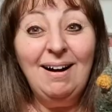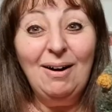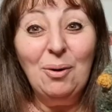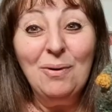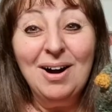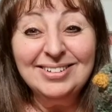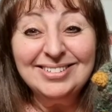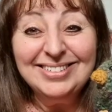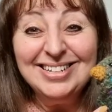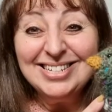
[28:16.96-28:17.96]
Oh, what?
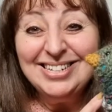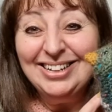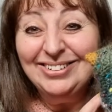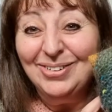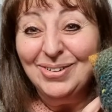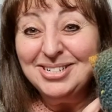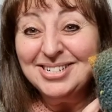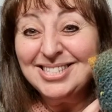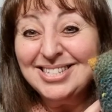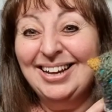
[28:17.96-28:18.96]
Isn't he
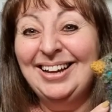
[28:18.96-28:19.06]
gorgeous?